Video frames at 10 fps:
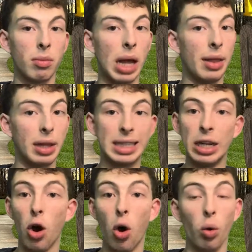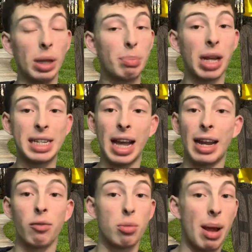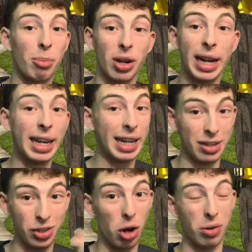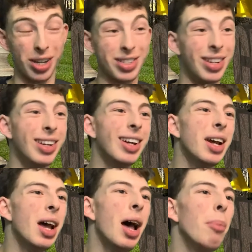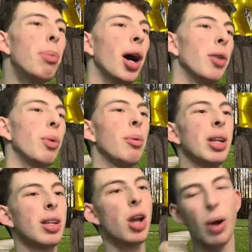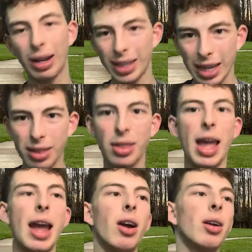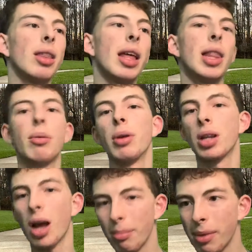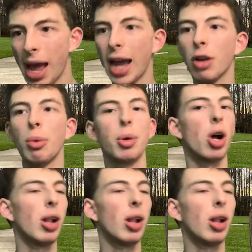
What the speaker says: that's the only place I can remember eating is Nona's. But we would go out to eat there, and then they would come back, we would all